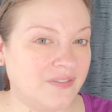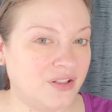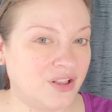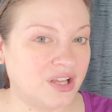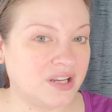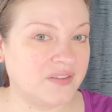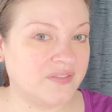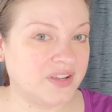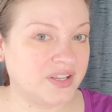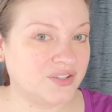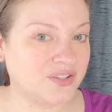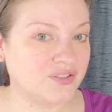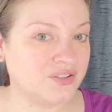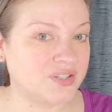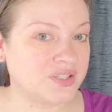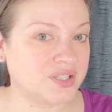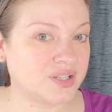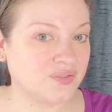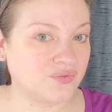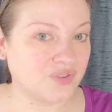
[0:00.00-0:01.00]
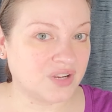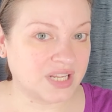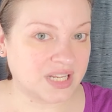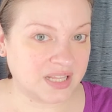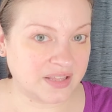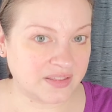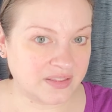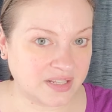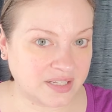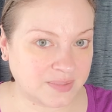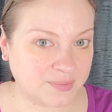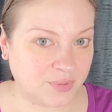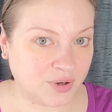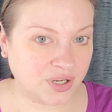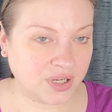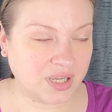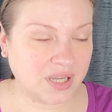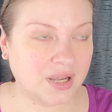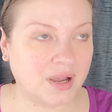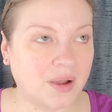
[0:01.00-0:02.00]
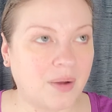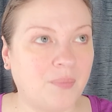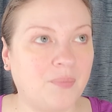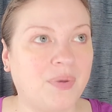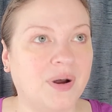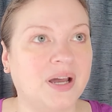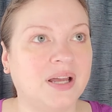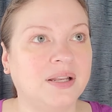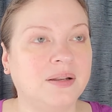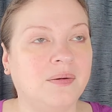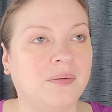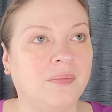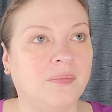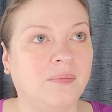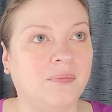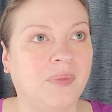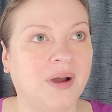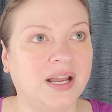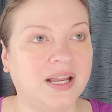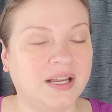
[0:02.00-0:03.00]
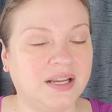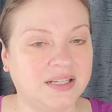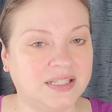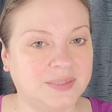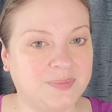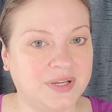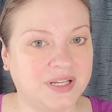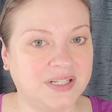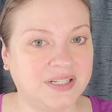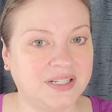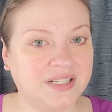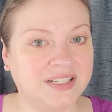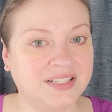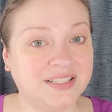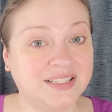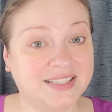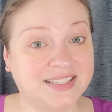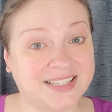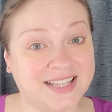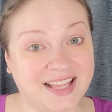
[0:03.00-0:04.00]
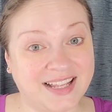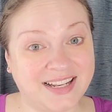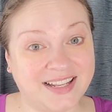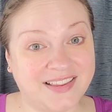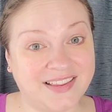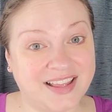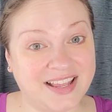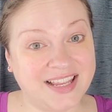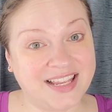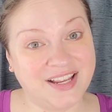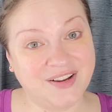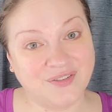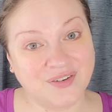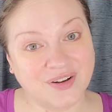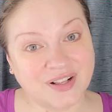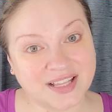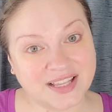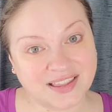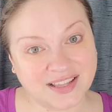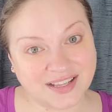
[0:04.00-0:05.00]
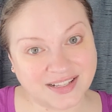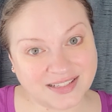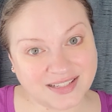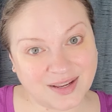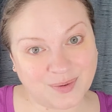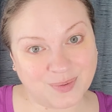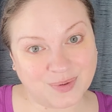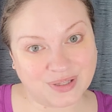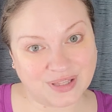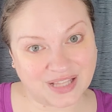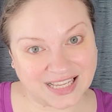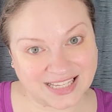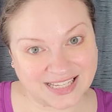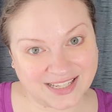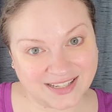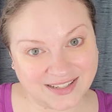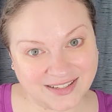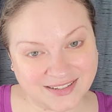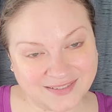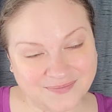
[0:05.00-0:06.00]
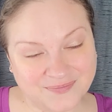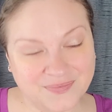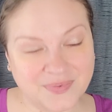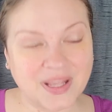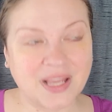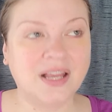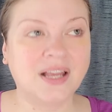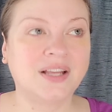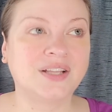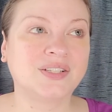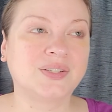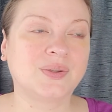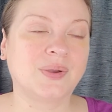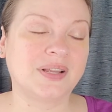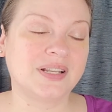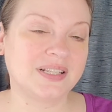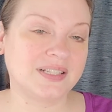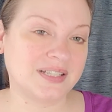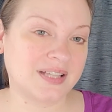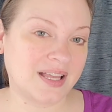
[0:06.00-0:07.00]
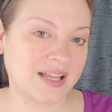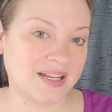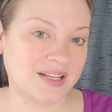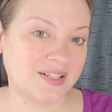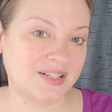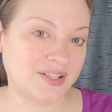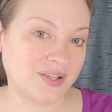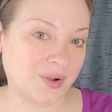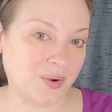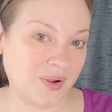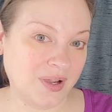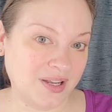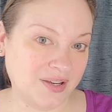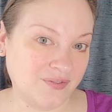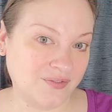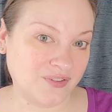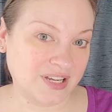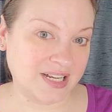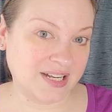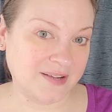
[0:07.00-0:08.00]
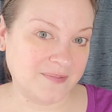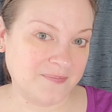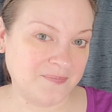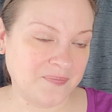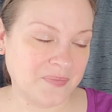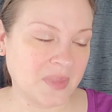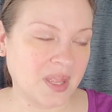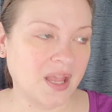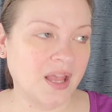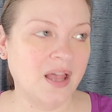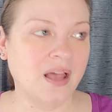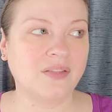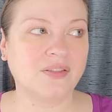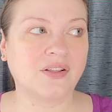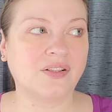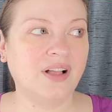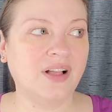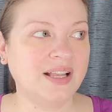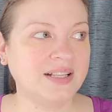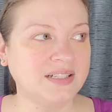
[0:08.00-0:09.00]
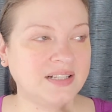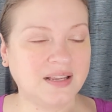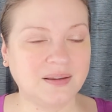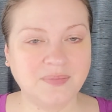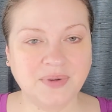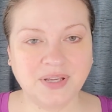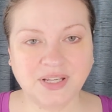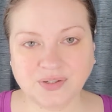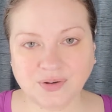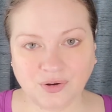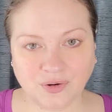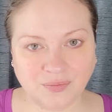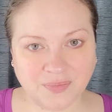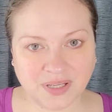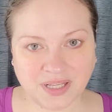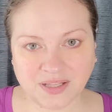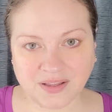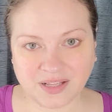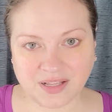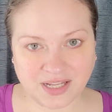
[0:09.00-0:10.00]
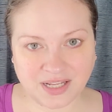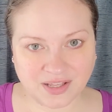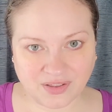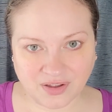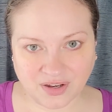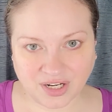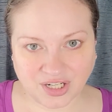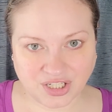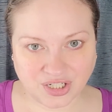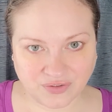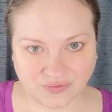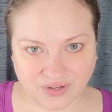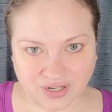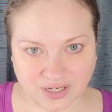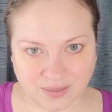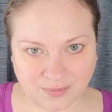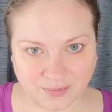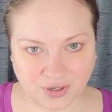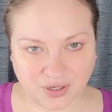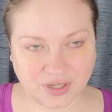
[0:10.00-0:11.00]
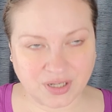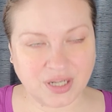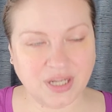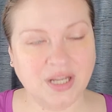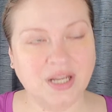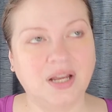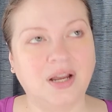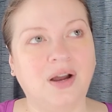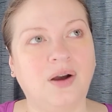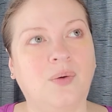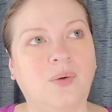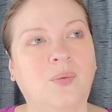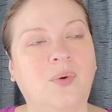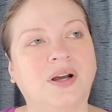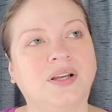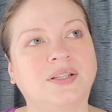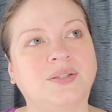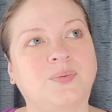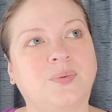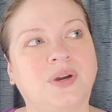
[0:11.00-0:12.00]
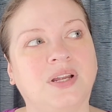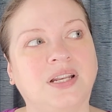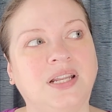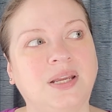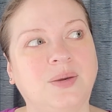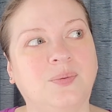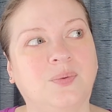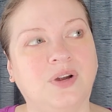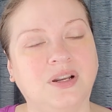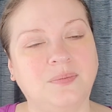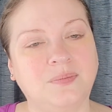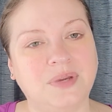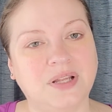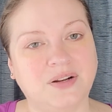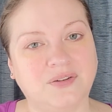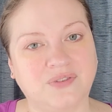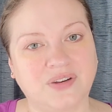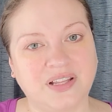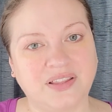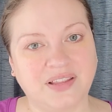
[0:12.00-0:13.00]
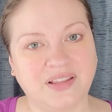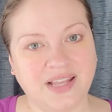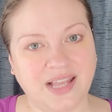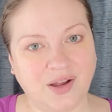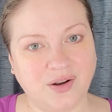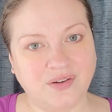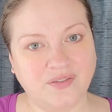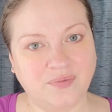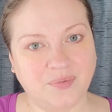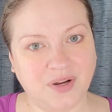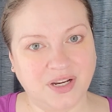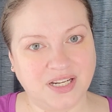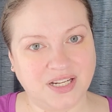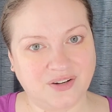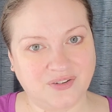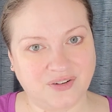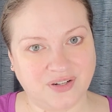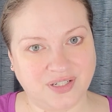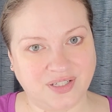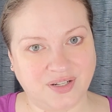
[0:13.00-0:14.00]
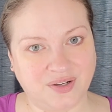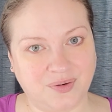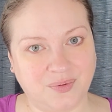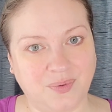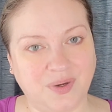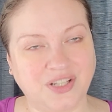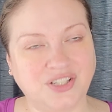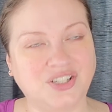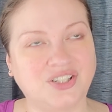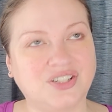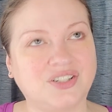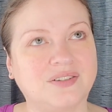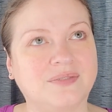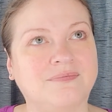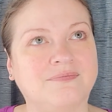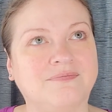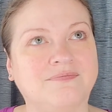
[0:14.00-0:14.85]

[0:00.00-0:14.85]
a lot of interest in reading this book, but my husband said that he really thinks I would like it, so I decided to go ahead and read it. The last time he told me that he thought I should read a book was when he wanted me to read The Count of Monte Cristo, which